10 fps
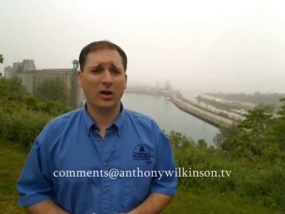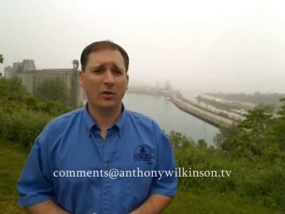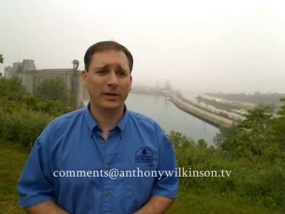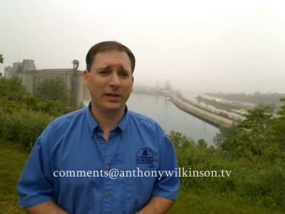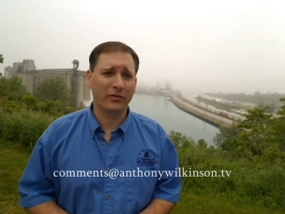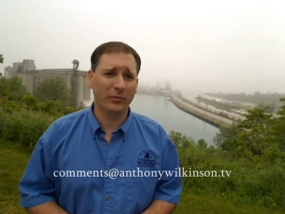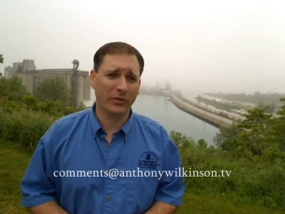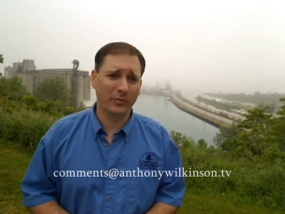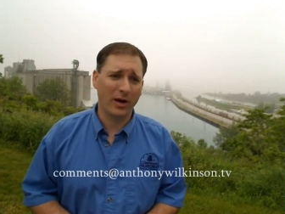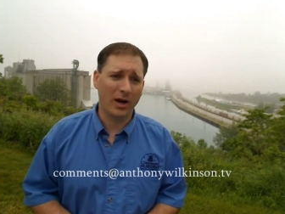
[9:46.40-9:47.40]
i hope to hear from
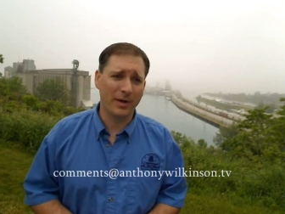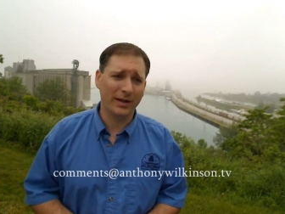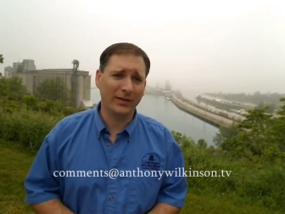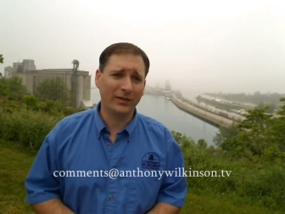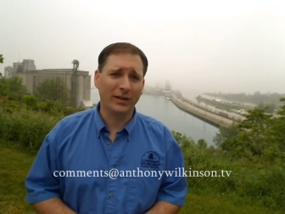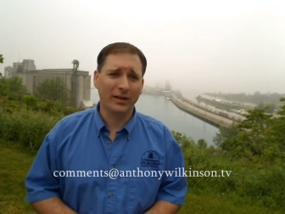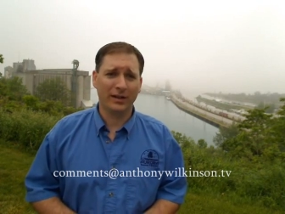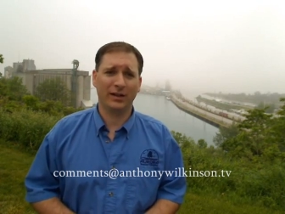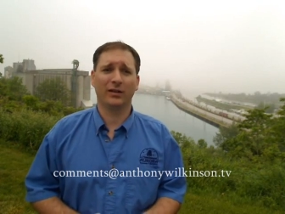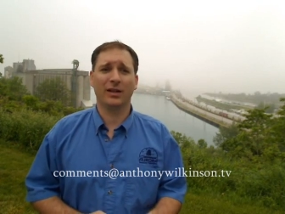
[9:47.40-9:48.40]
some comments
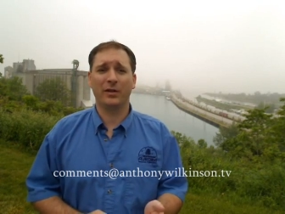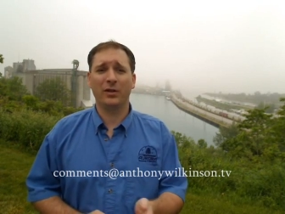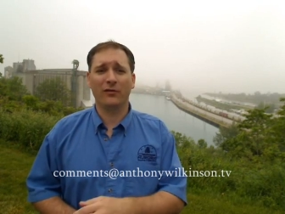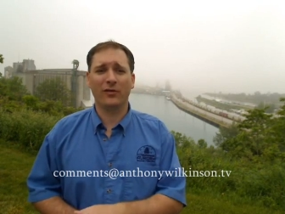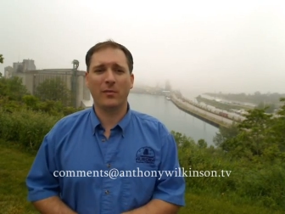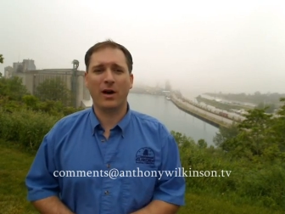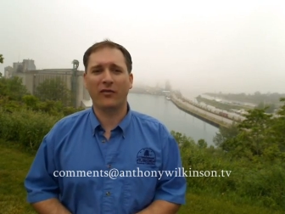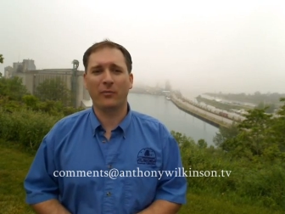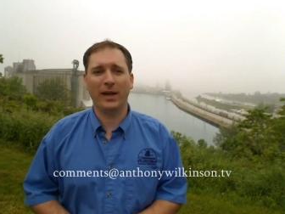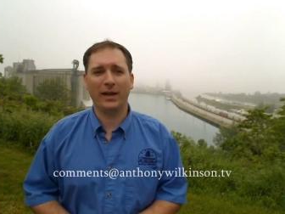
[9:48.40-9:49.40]
you know let me know if i'm
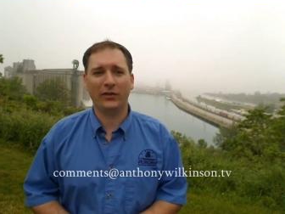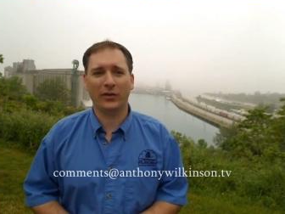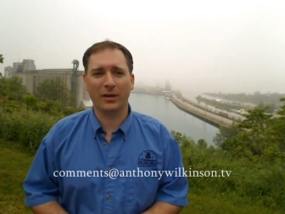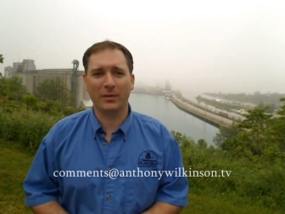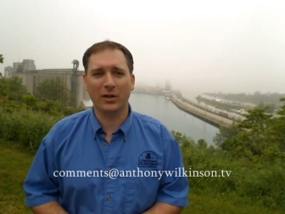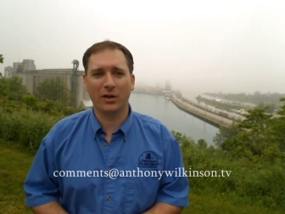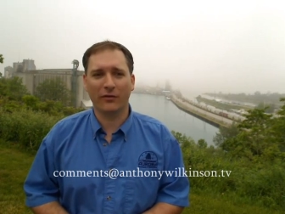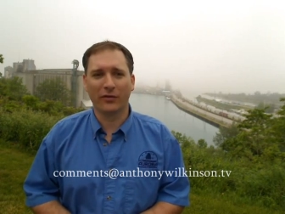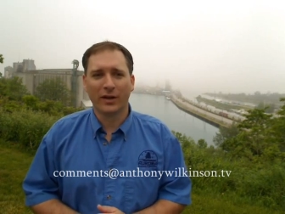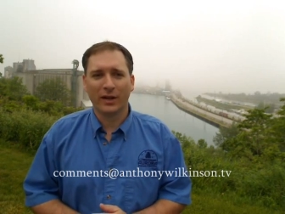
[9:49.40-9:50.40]
off base or let me know
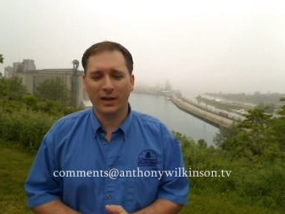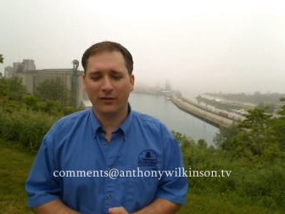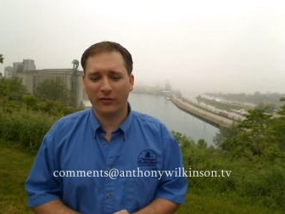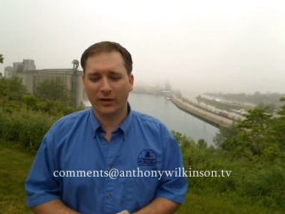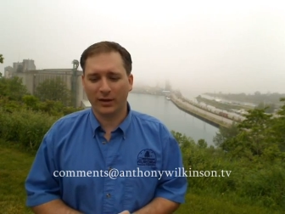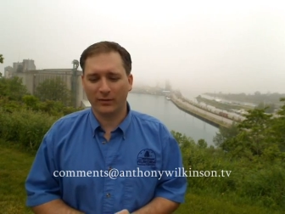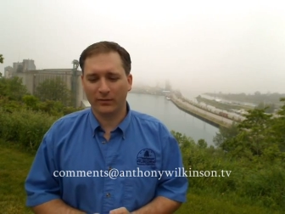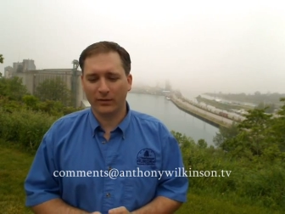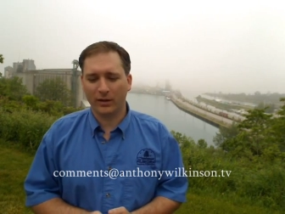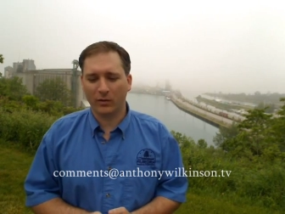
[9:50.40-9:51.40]
if if uh,
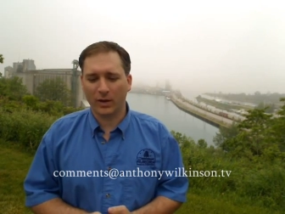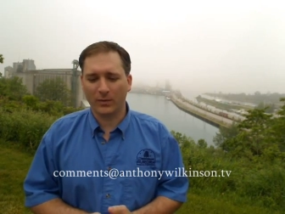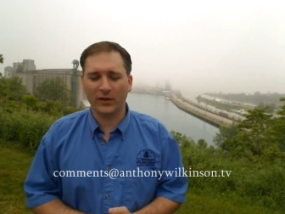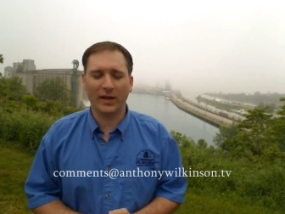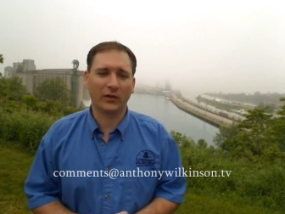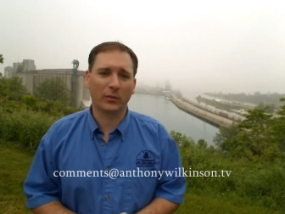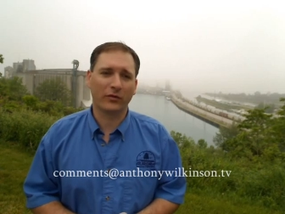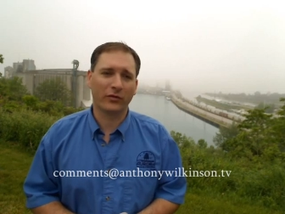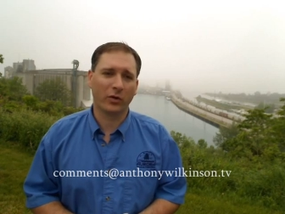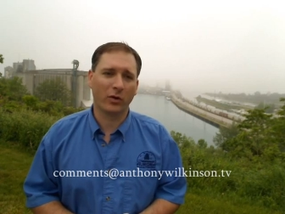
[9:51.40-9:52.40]
you know what i'm saying is
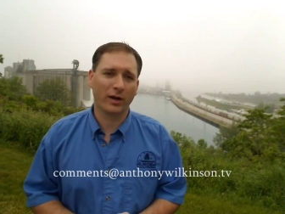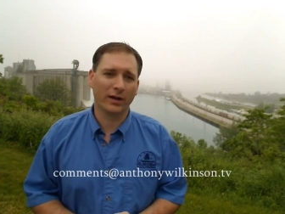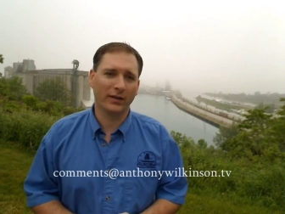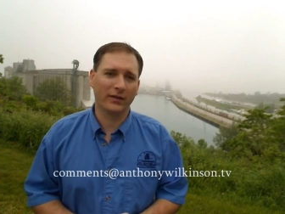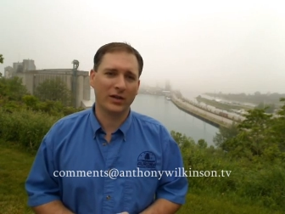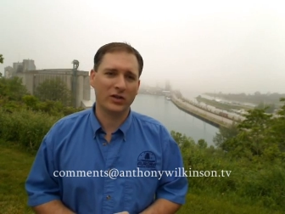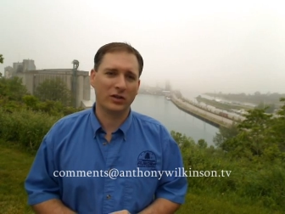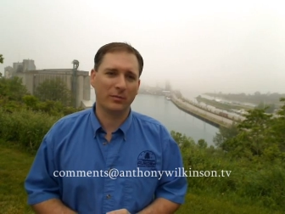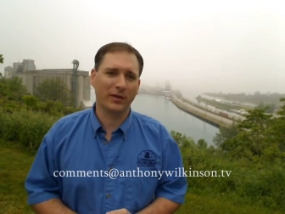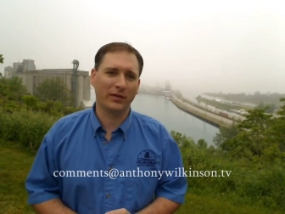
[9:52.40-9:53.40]
work for your
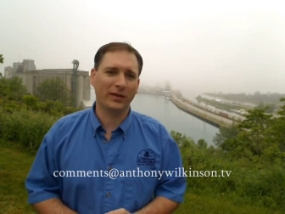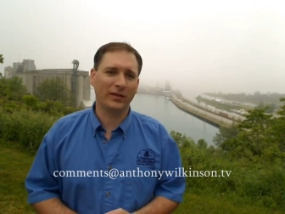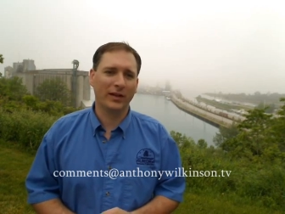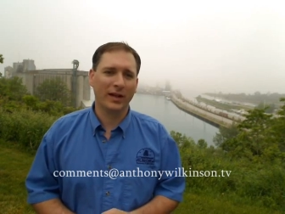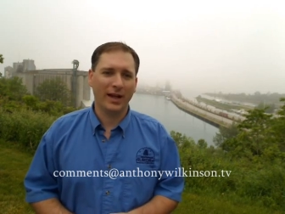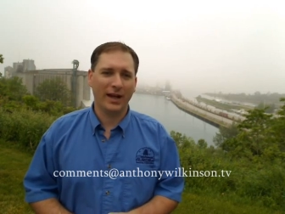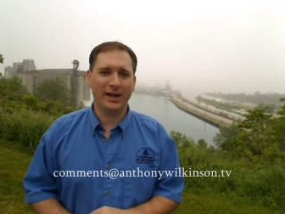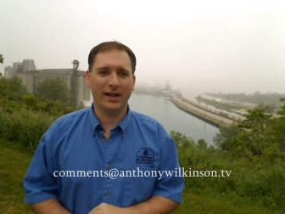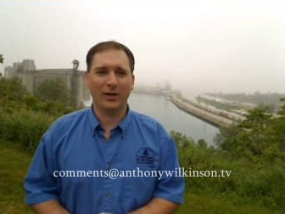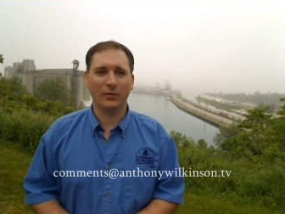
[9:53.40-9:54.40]
organization or business
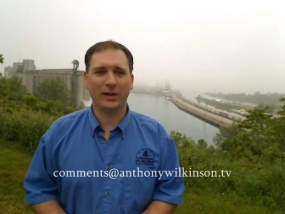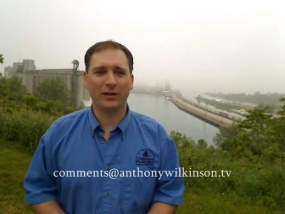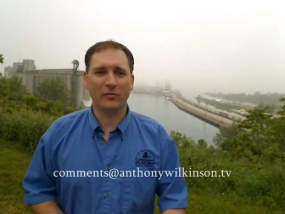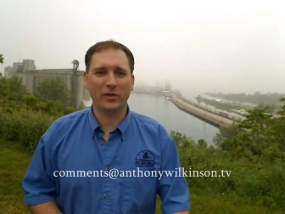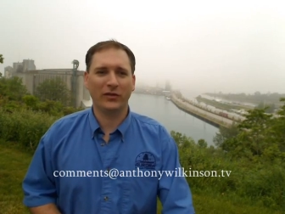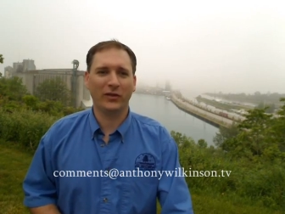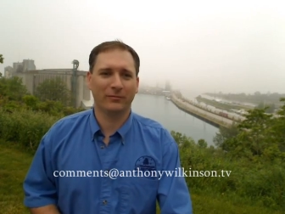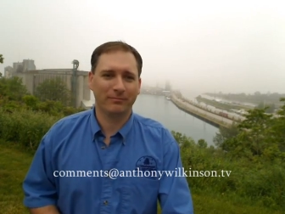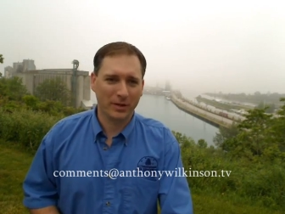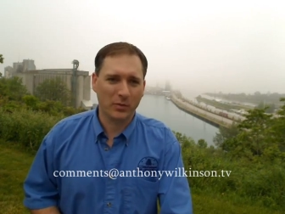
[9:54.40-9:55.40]
and i hope to hear from you
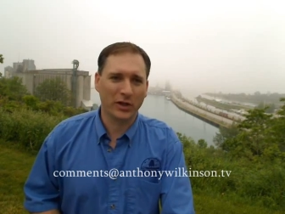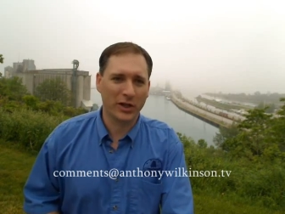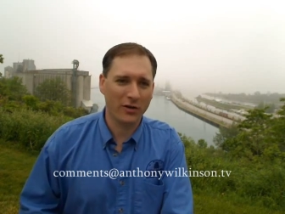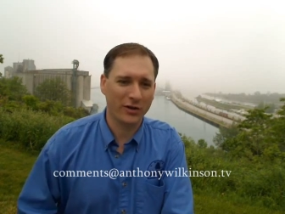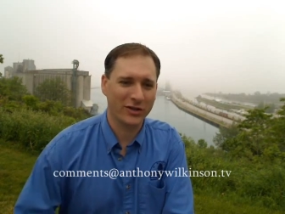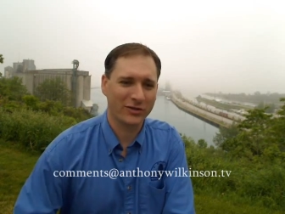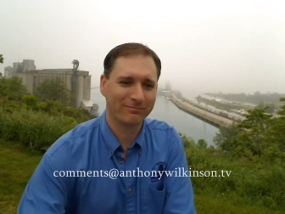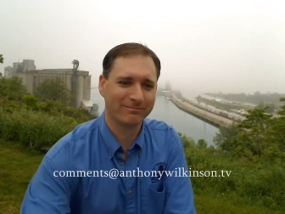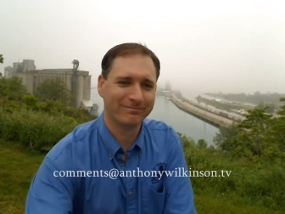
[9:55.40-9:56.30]
soon good morning Goderich